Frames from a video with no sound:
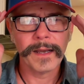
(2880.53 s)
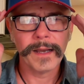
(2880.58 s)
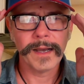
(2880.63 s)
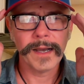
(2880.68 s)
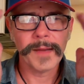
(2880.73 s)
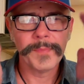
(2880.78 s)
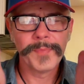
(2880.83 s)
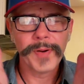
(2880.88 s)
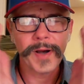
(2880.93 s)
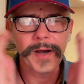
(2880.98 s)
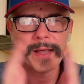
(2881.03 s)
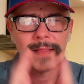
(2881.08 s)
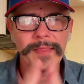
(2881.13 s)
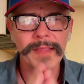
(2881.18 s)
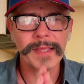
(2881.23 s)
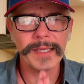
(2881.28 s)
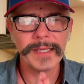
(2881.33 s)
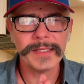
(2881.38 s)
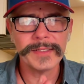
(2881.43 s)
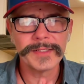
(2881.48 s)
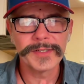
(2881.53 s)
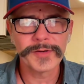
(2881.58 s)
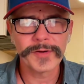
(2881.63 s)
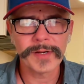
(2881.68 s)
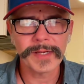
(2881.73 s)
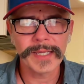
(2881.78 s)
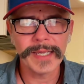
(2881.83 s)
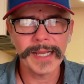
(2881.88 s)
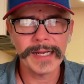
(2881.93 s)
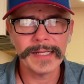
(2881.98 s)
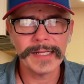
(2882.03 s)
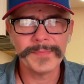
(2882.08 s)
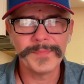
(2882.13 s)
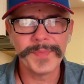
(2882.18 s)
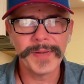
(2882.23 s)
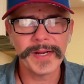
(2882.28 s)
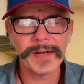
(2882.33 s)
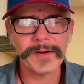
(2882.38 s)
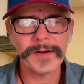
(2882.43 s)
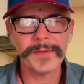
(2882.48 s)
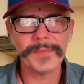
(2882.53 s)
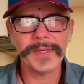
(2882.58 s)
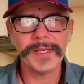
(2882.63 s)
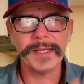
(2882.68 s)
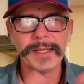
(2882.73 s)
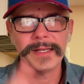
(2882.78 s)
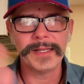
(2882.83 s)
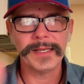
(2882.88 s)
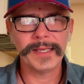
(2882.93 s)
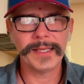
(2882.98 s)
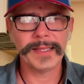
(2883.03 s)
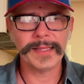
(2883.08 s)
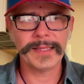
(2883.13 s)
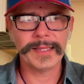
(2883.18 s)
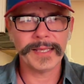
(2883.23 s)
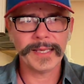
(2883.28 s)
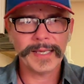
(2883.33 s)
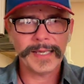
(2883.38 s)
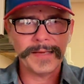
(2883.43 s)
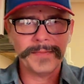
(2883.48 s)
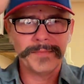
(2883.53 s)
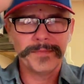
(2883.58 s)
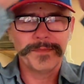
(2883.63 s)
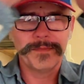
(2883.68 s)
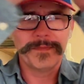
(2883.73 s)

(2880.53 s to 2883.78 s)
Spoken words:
upon the truncated pyramid in the